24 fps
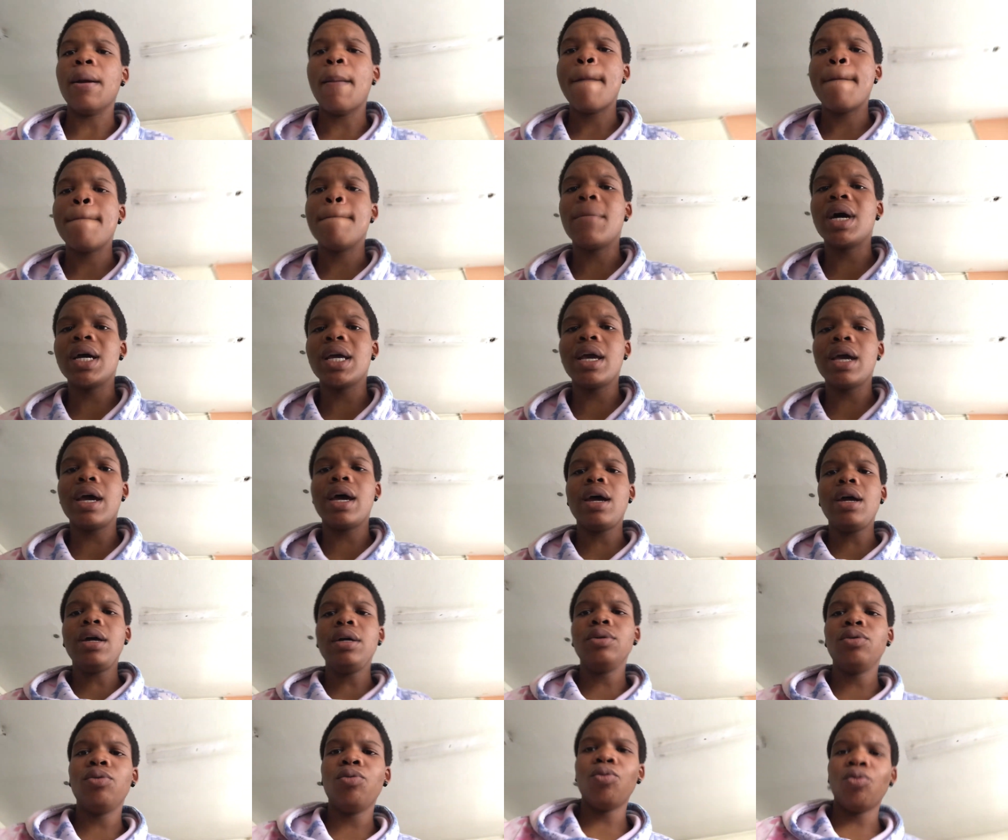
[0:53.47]
But yeah,
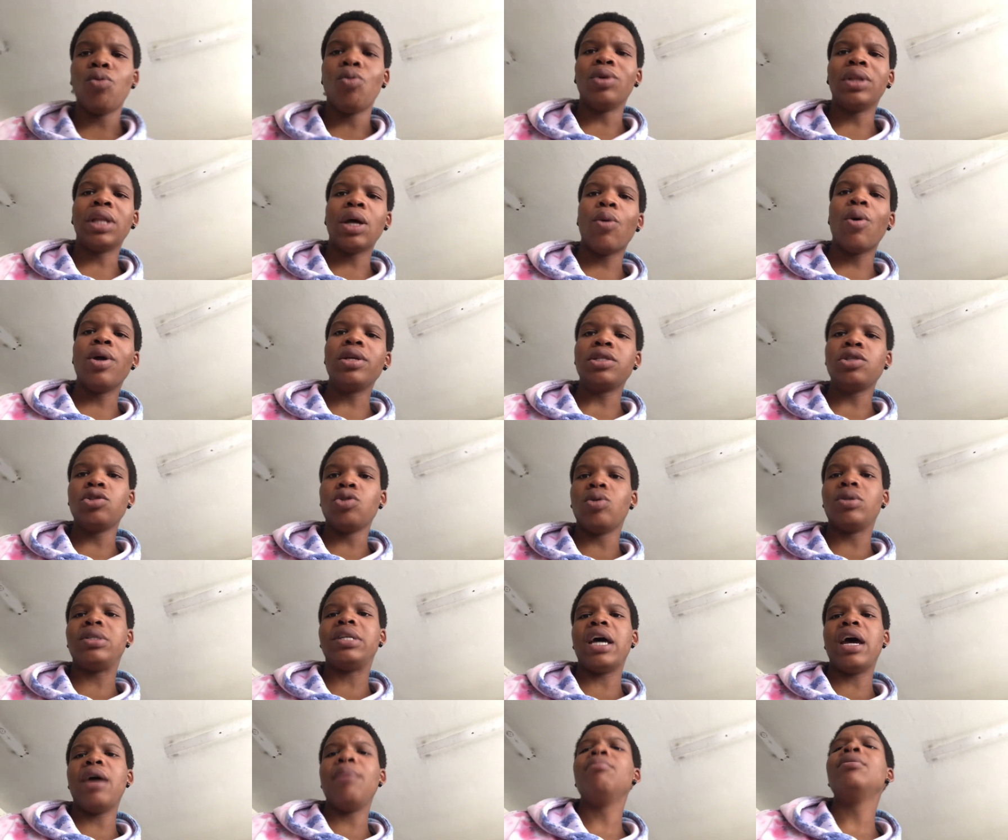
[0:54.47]
without wasting no
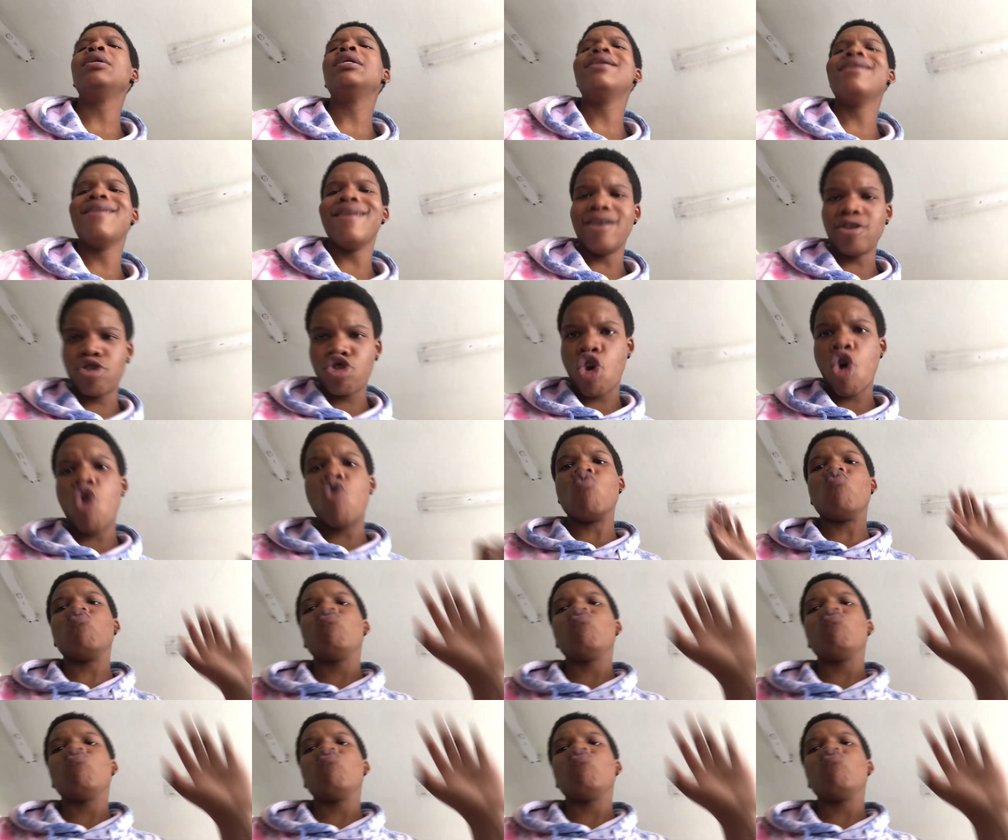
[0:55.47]
time, let's go.